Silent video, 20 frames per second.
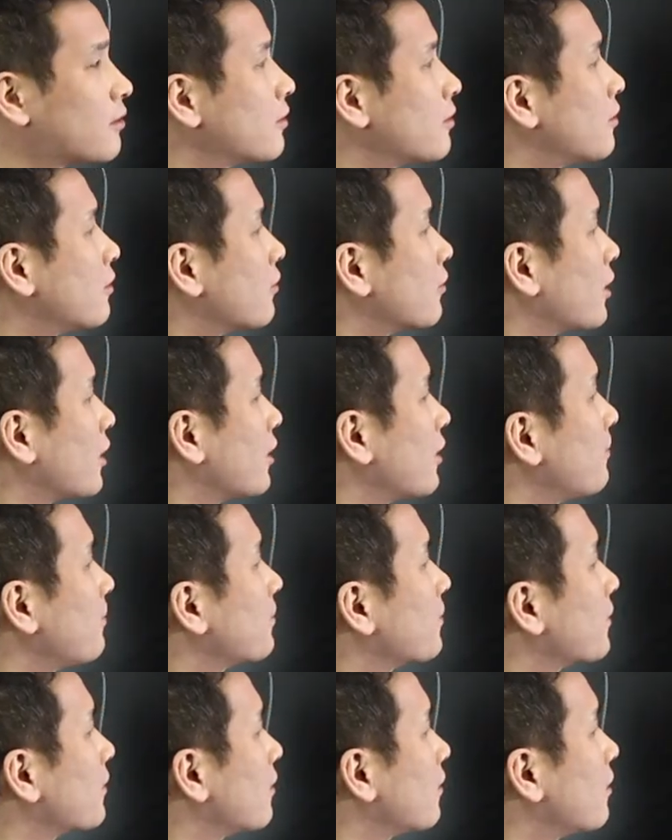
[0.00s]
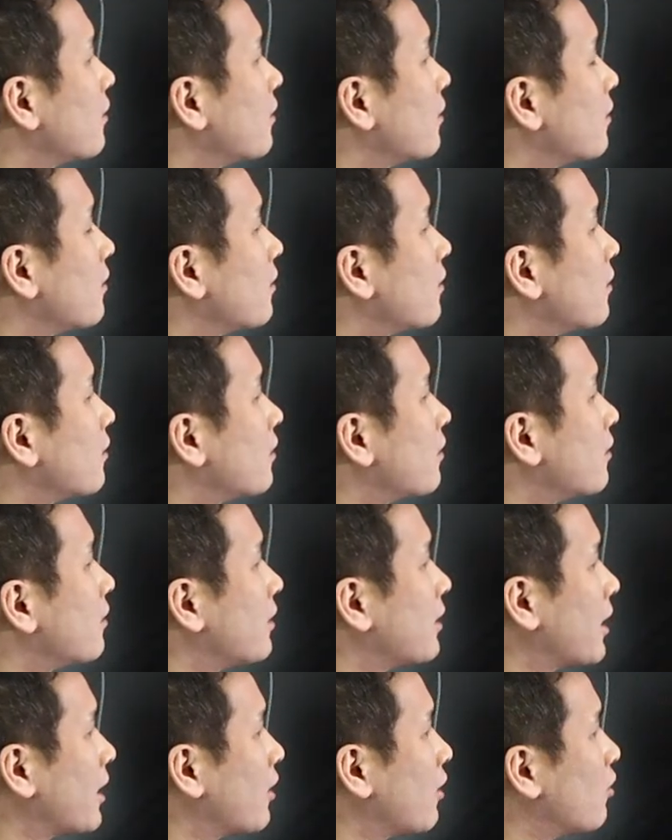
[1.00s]
Okay.
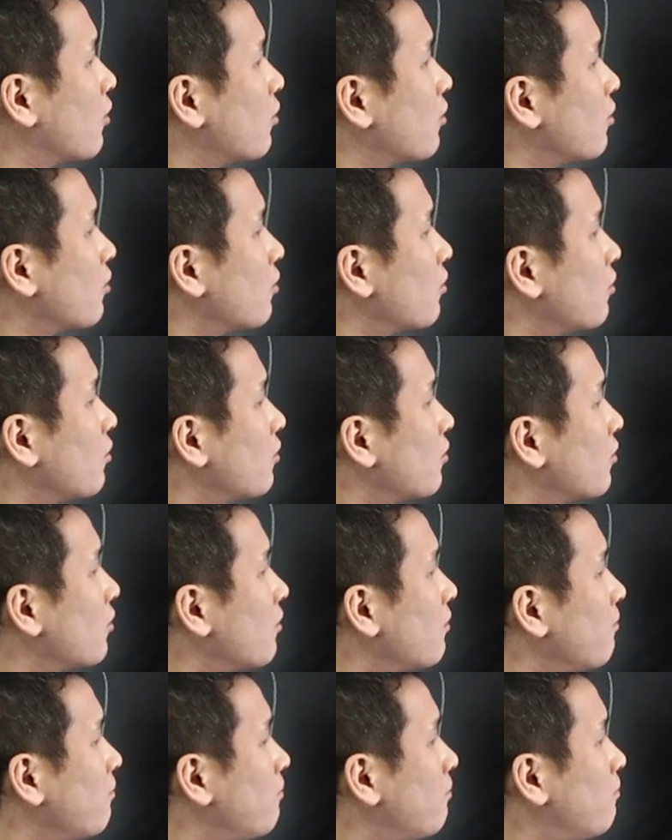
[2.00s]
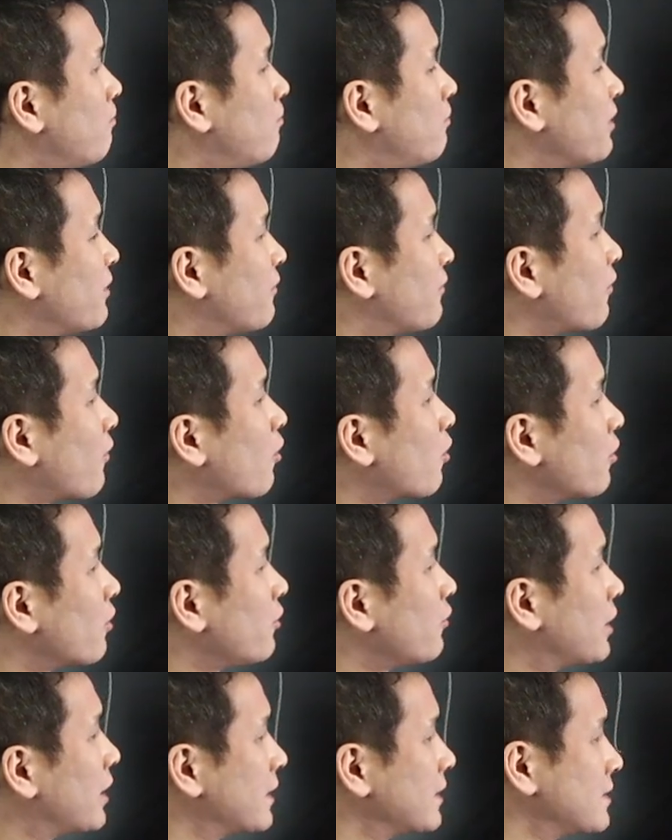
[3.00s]
Now, before you
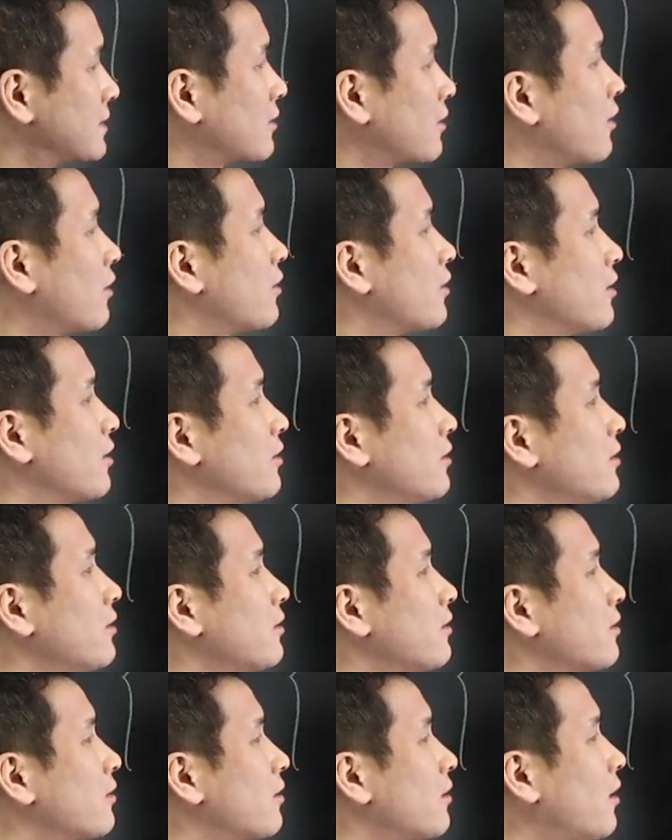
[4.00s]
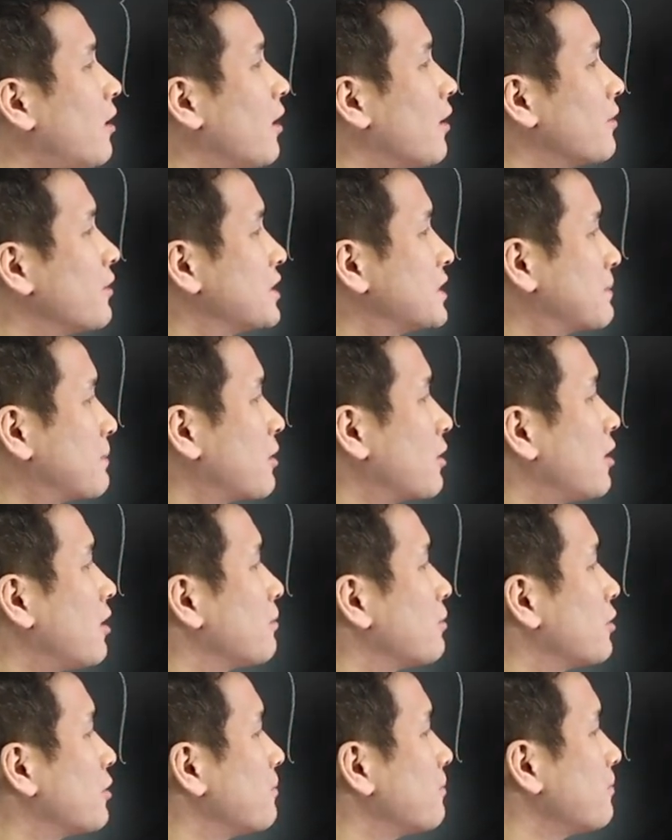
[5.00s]
get started on this
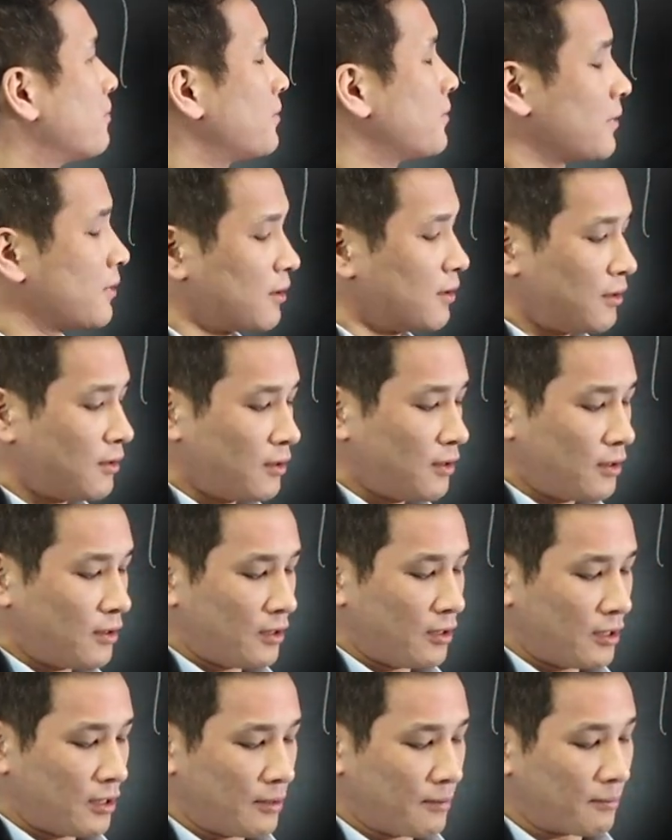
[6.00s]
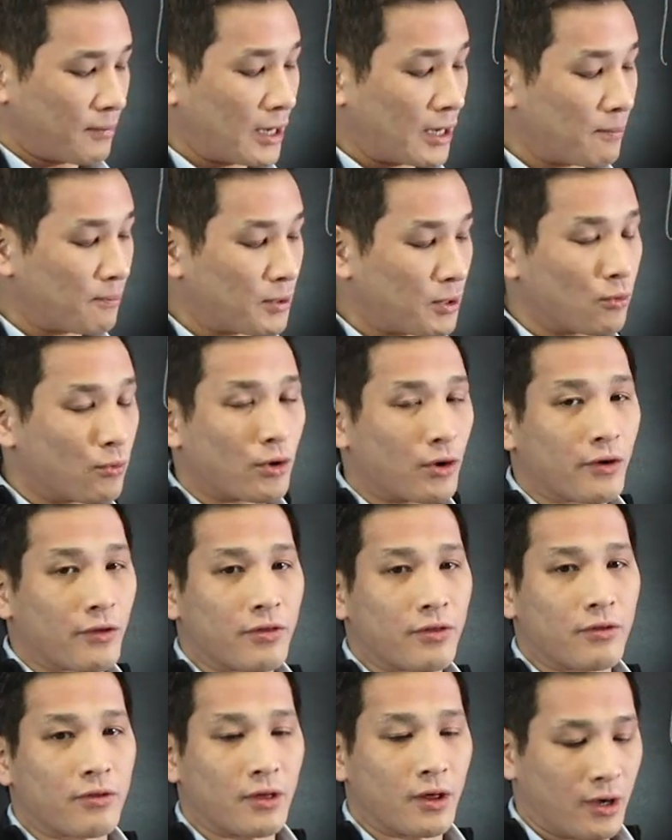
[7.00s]
problem, it might be
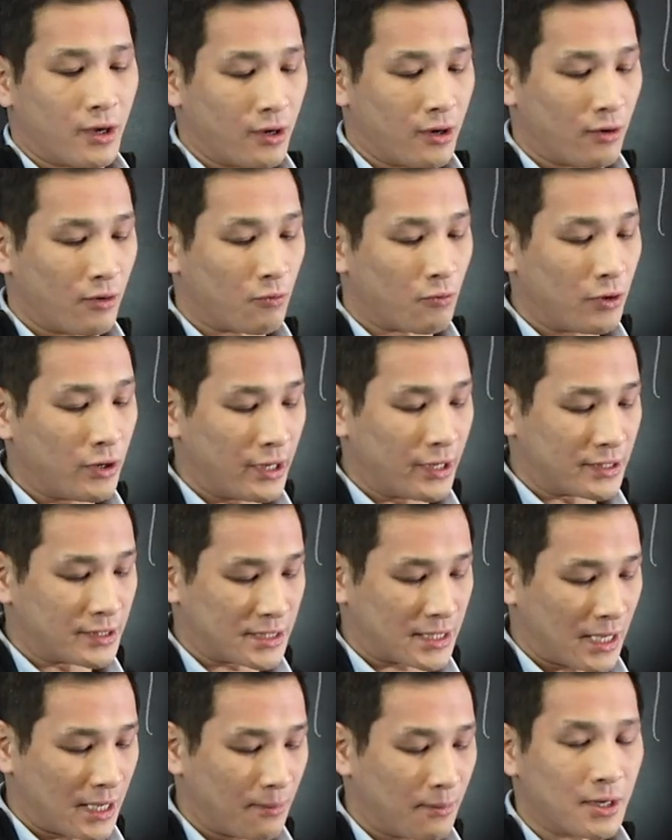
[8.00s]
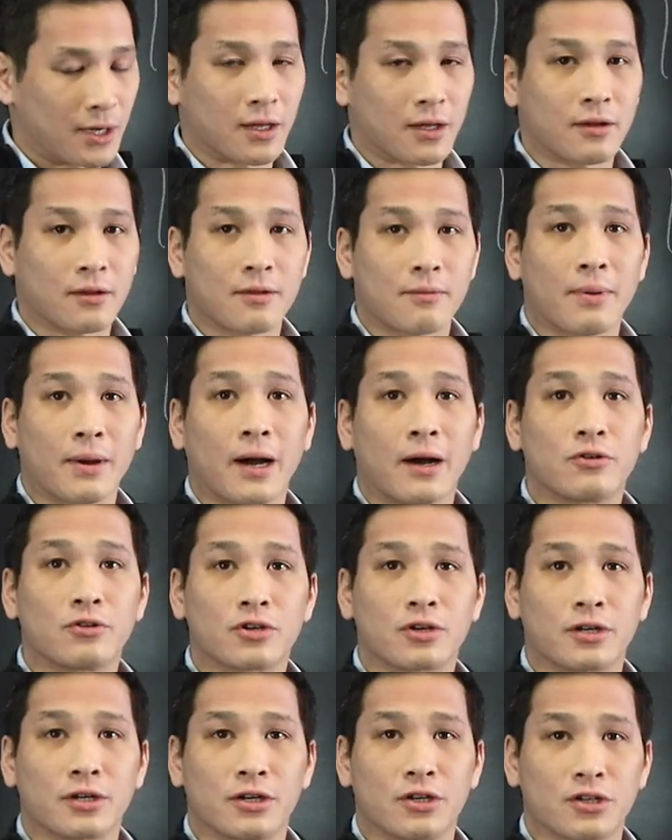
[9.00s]
worth re-examining the boundary
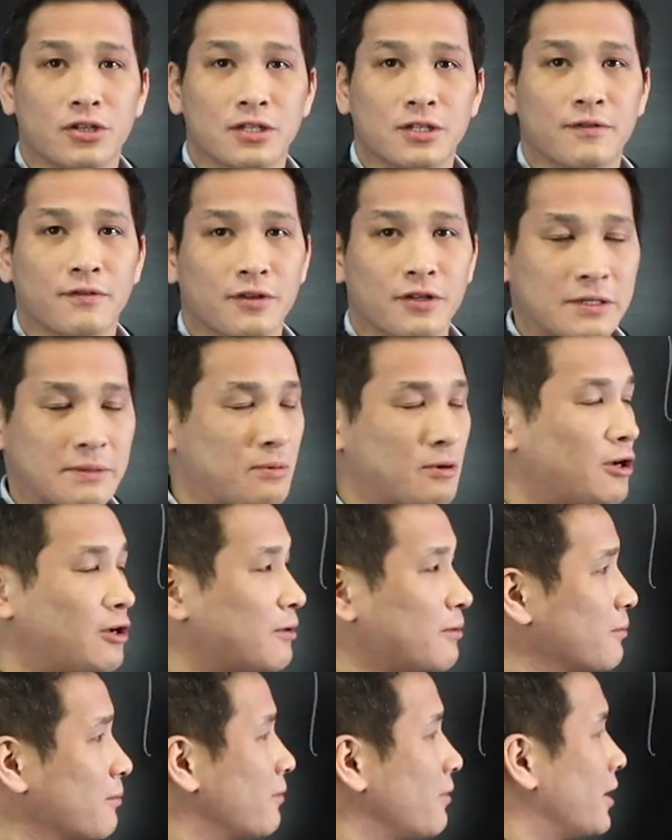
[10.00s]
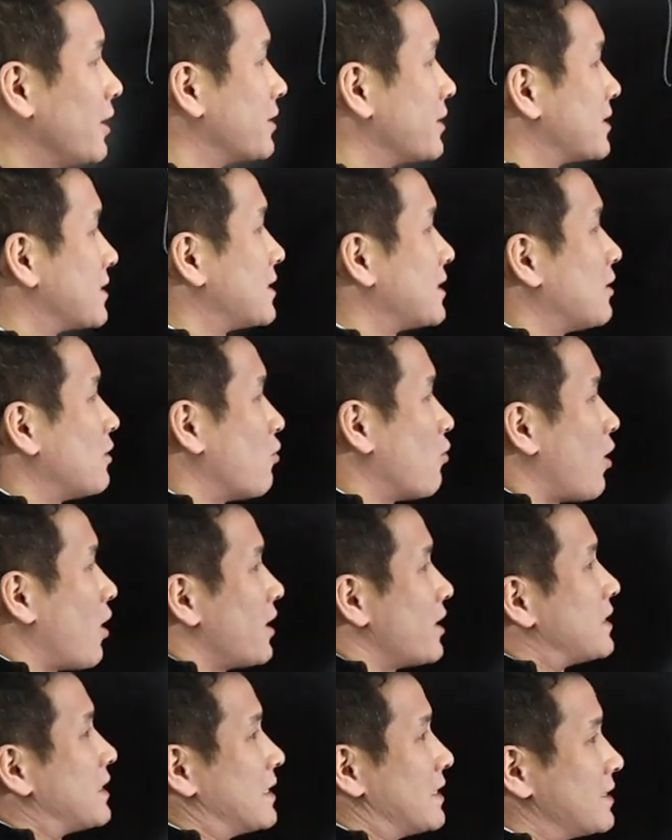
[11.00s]
conditions for this problem and to see why
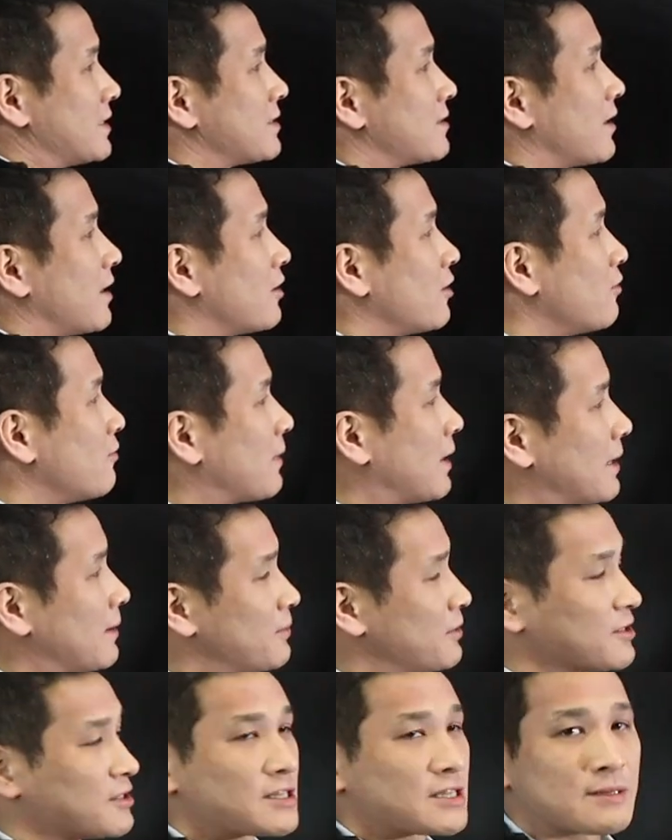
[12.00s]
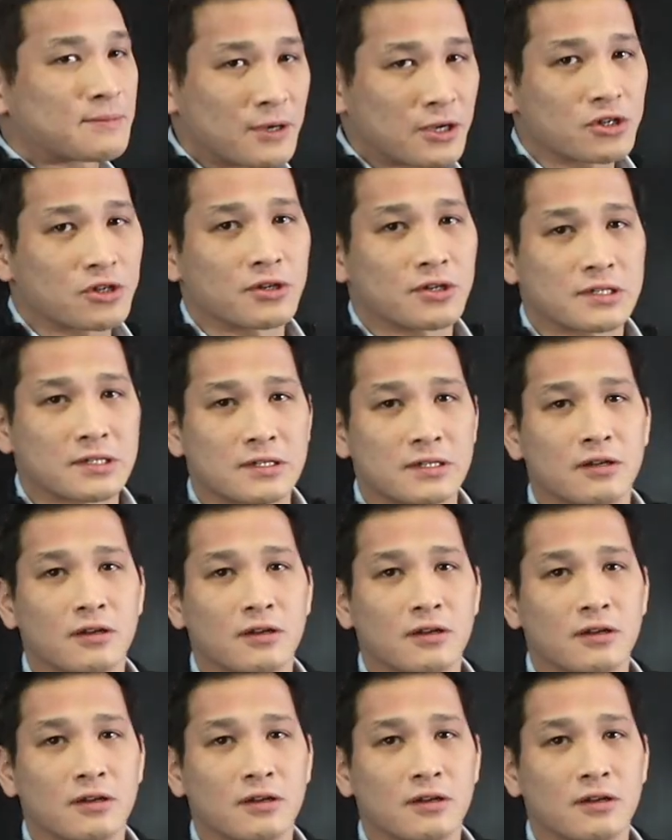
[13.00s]
it is that you might be suspicious